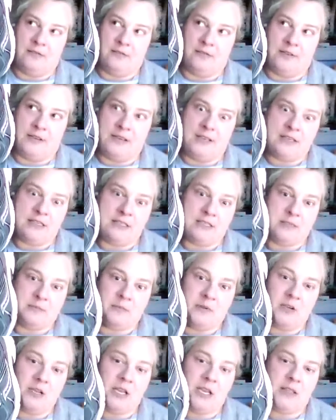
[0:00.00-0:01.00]

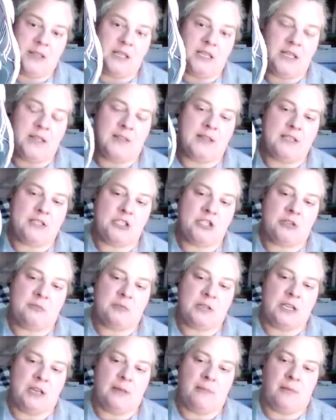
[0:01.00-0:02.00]
Facebook, I think. They should
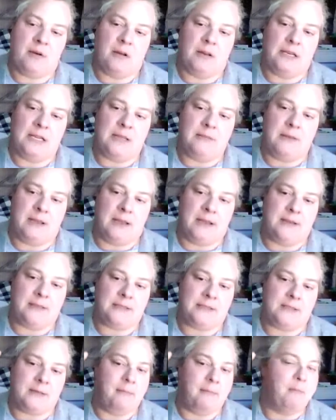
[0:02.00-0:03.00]
be up on eBay
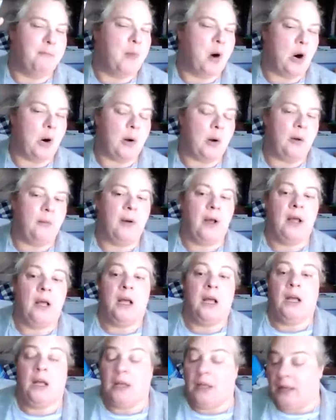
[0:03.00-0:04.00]
tomorrow.
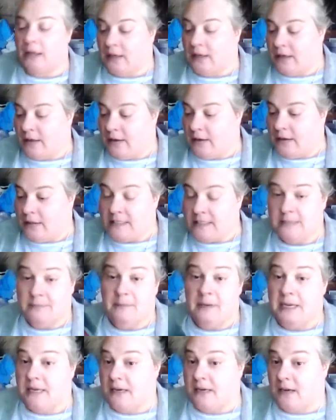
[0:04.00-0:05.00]

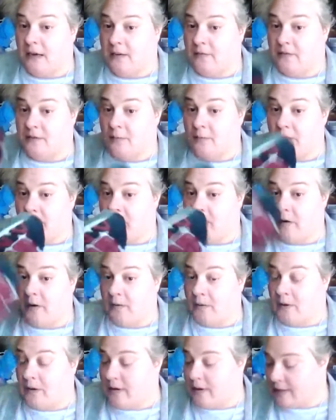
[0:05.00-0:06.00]
Speaking of
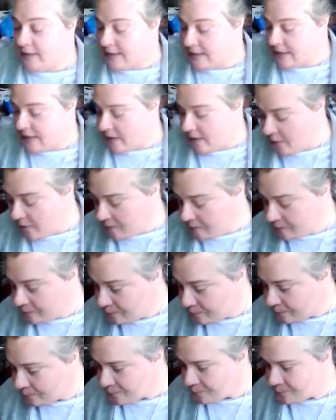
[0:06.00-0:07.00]
tomorrow. So
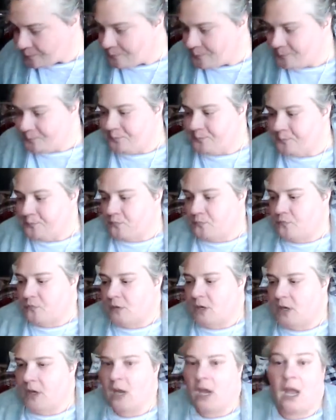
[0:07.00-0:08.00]

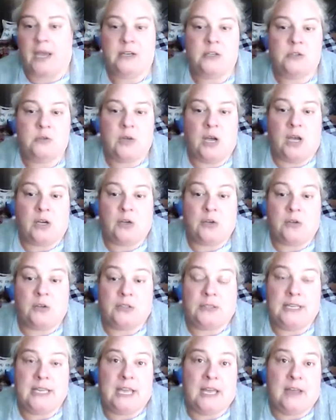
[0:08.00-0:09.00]
I do not
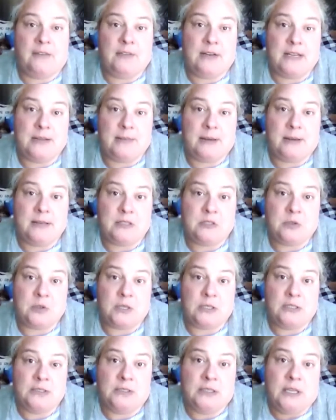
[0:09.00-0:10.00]
currently have an eBay
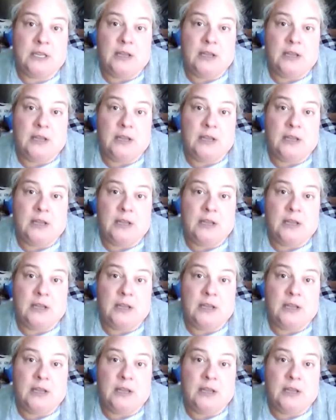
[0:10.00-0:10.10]
store.